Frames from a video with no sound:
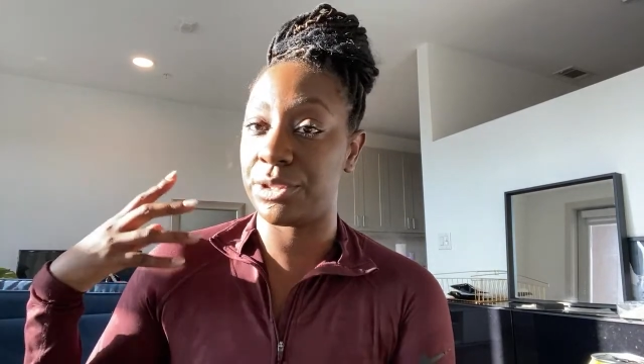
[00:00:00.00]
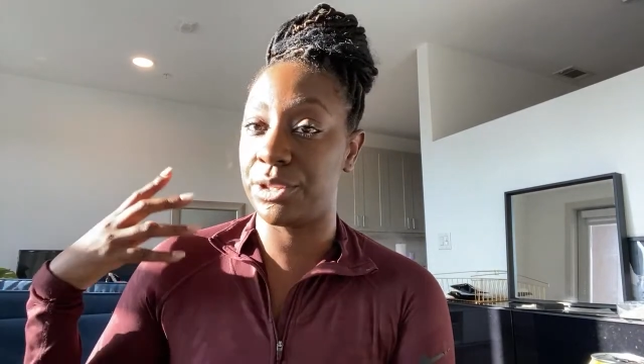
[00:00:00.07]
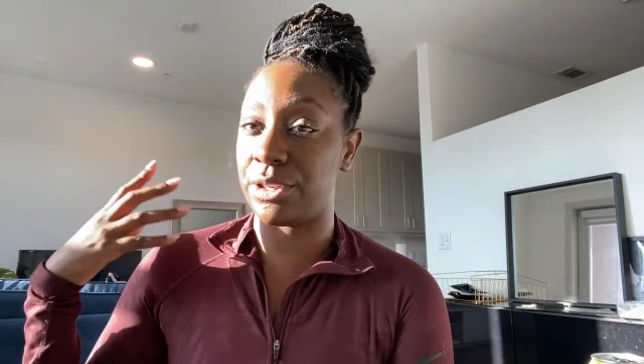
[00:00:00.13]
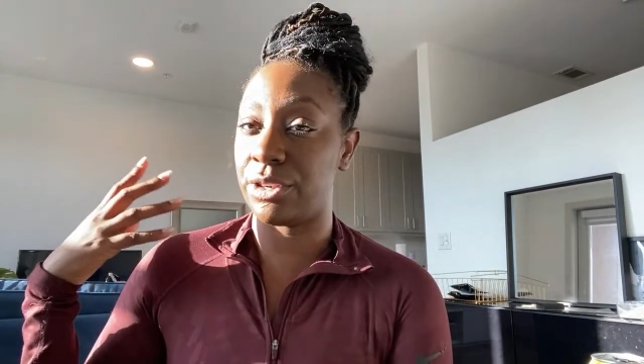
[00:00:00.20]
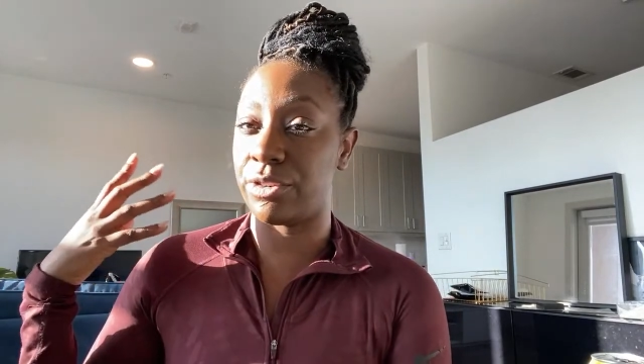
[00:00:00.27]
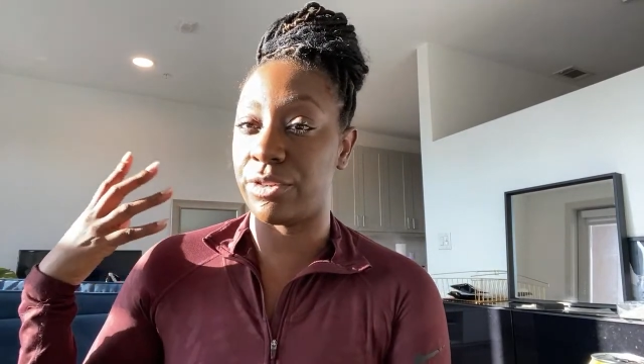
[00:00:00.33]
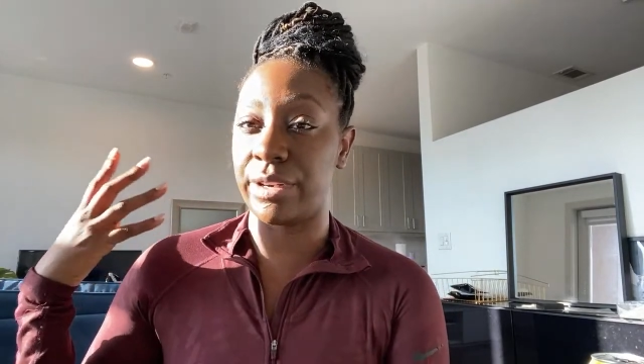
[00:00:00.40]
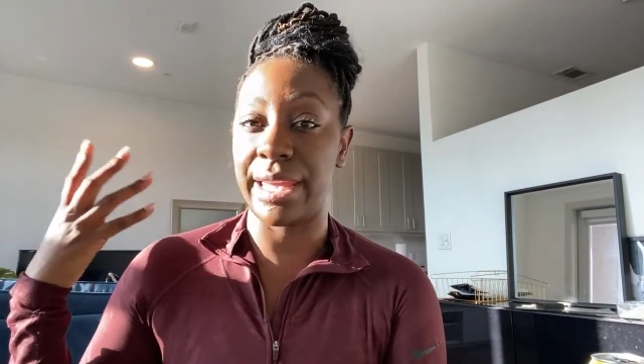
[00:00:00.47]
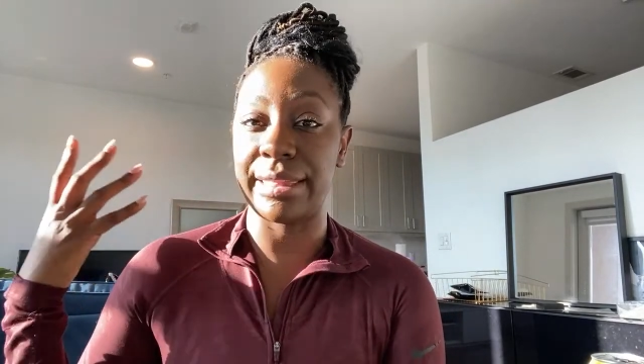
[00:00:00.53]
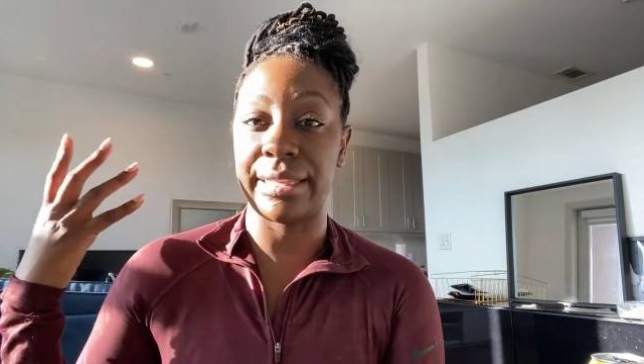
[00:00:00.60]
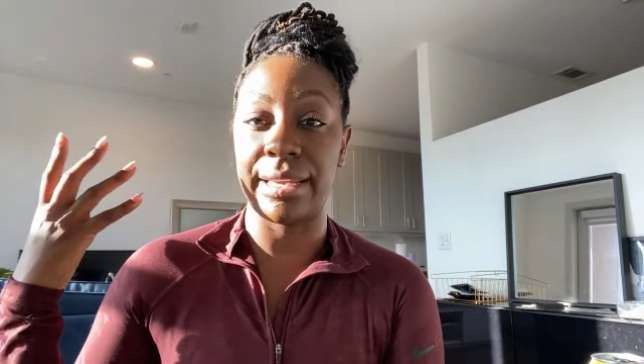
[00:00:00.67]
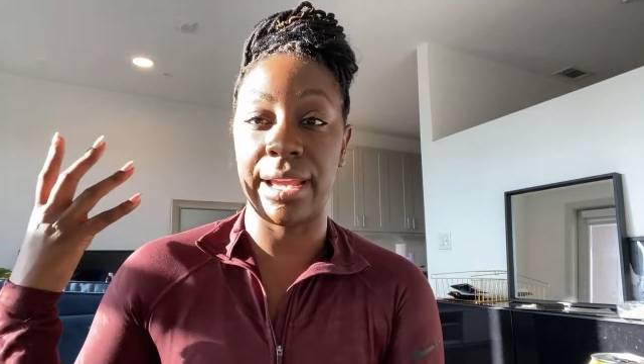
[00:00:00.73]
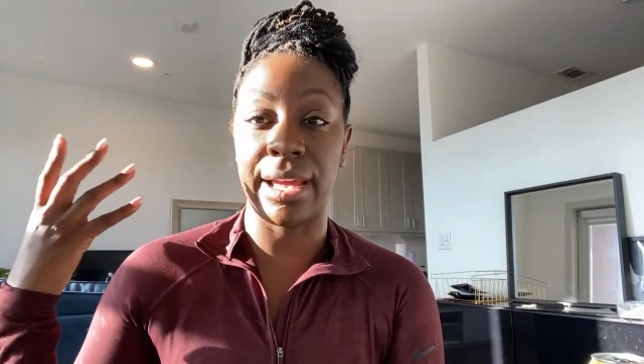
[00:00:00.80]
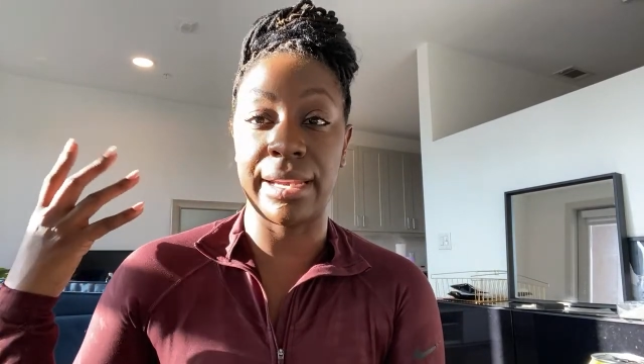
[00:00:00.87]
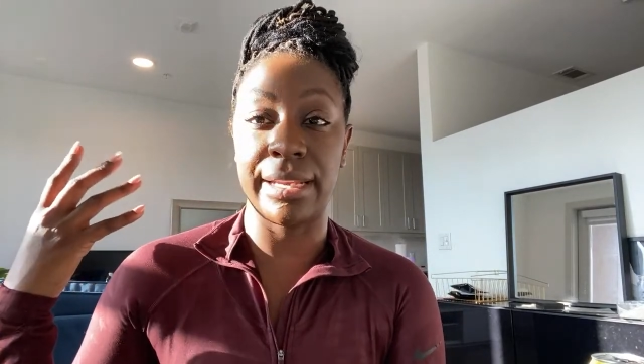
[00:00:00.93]
You can create
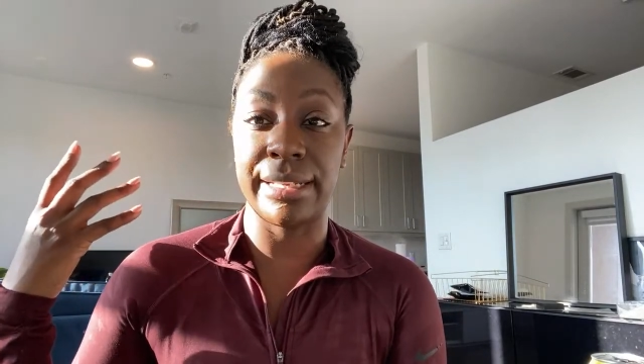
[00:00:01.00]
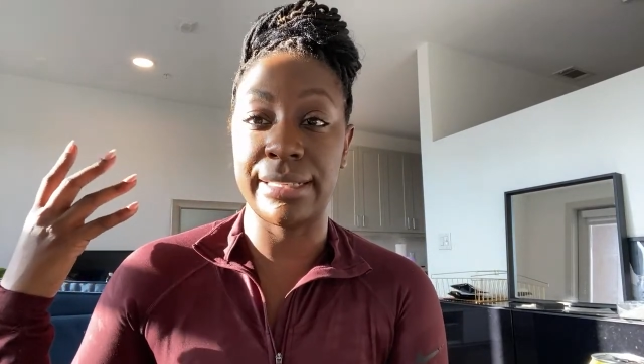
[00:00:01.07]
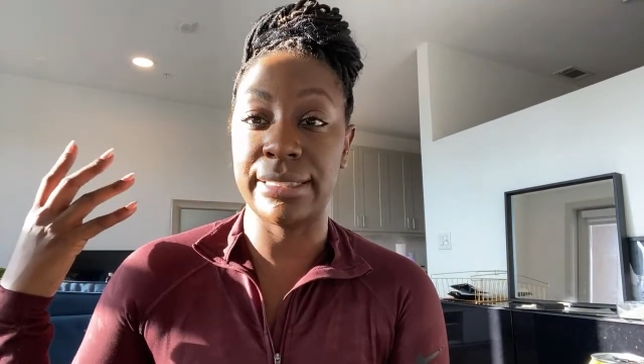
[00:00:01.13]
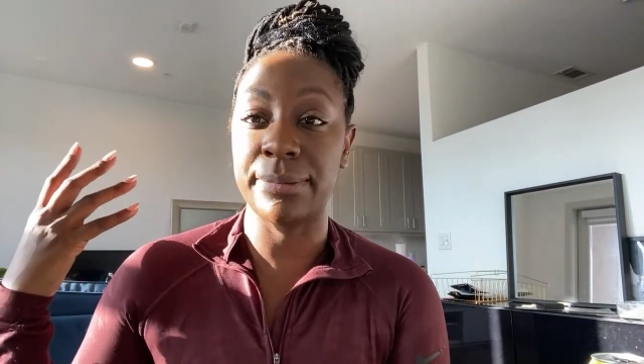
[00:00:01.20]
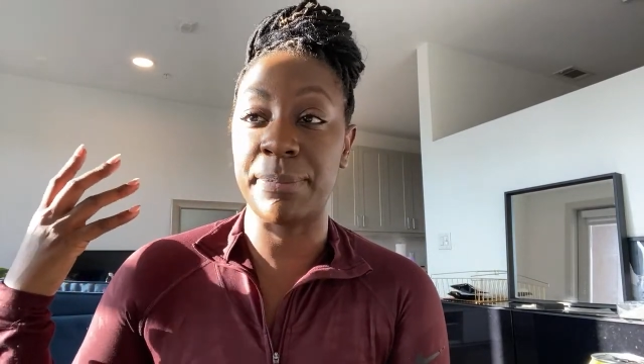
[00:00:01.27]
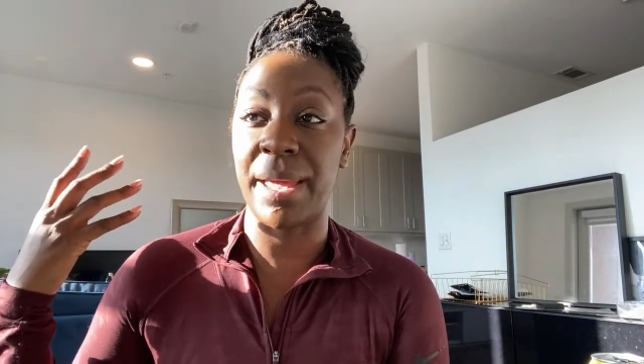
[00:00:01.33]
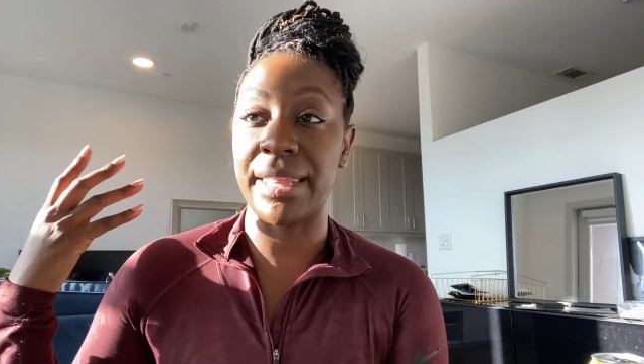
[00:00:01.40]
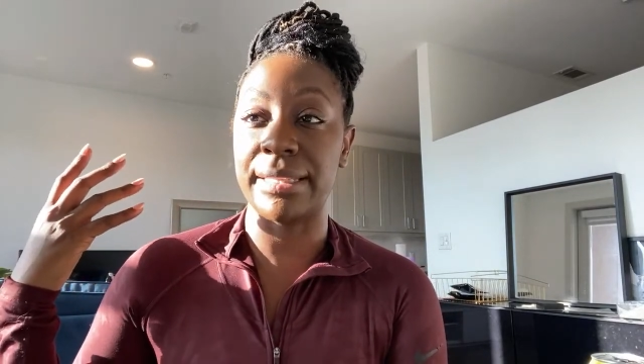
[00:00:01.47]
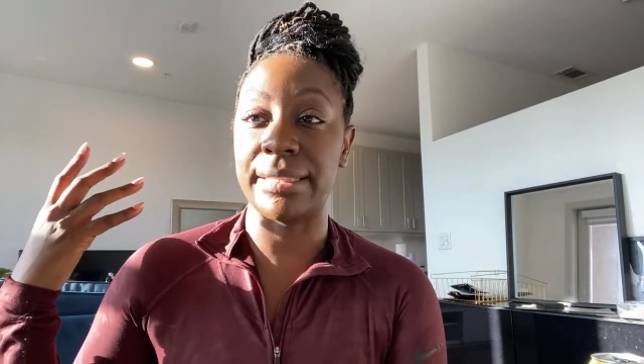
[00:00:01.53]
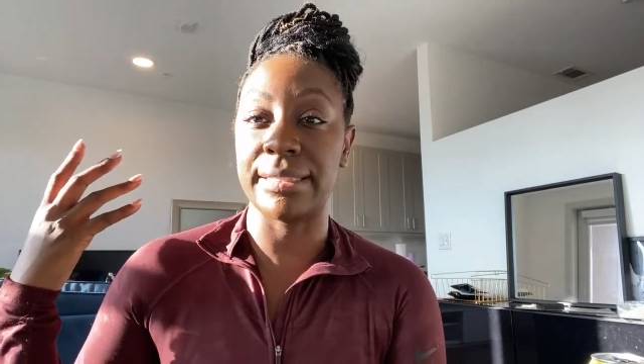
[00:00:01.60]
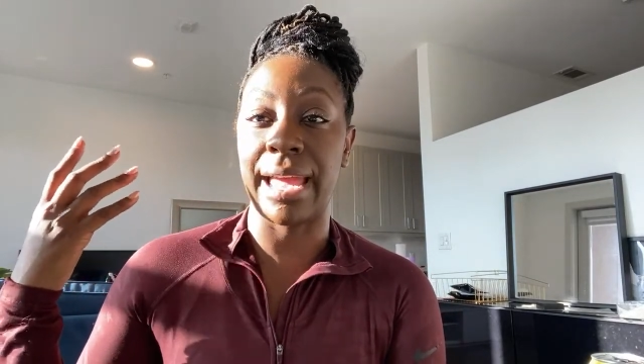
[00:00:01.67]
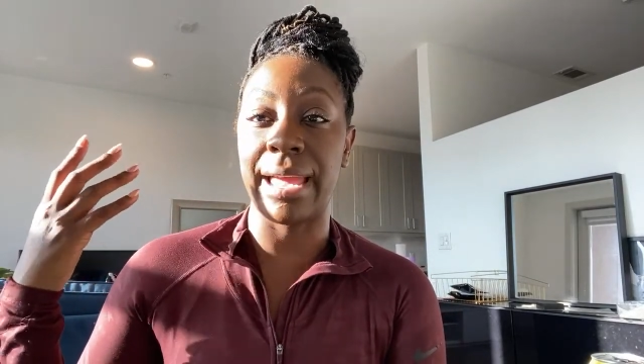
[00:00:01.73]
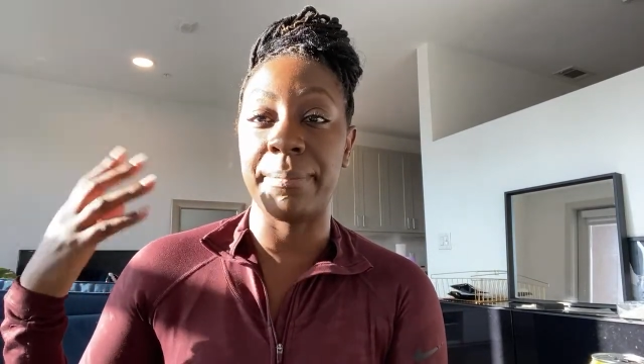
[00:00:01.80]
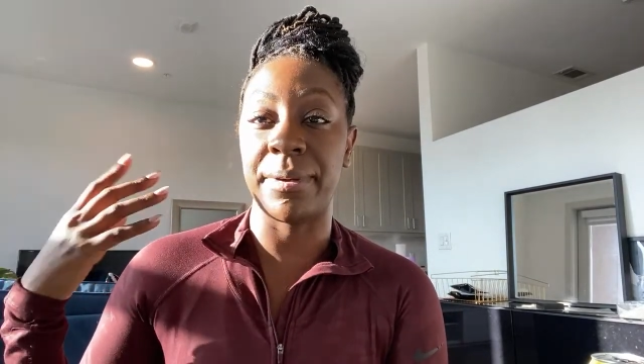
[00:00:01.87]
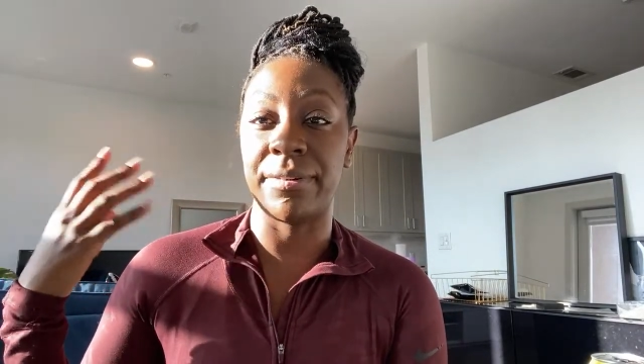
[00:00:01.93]
the audience by the
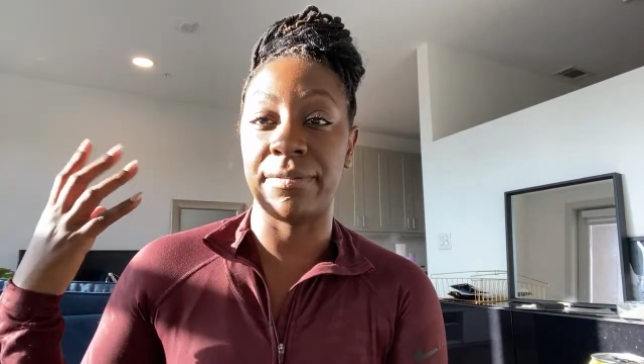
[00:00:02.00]
type